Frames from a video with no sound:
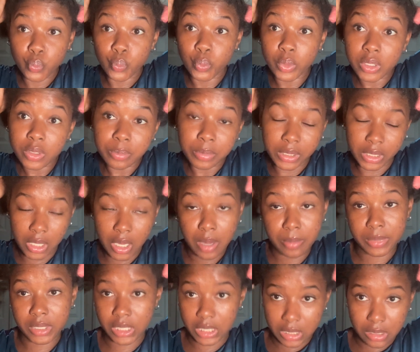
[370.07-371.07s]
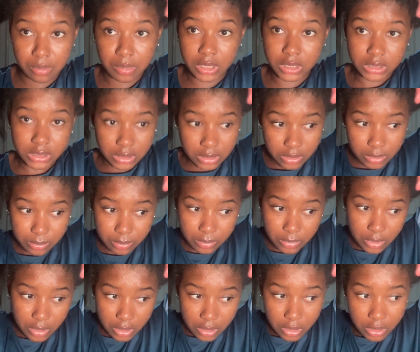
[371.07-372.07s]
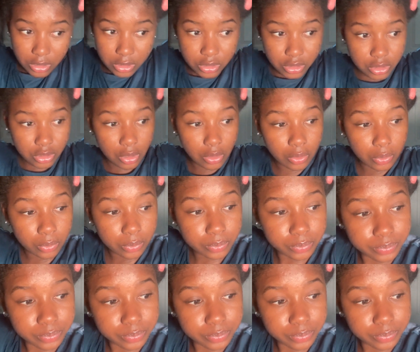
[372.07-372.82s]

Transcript: will become an enemy to them. So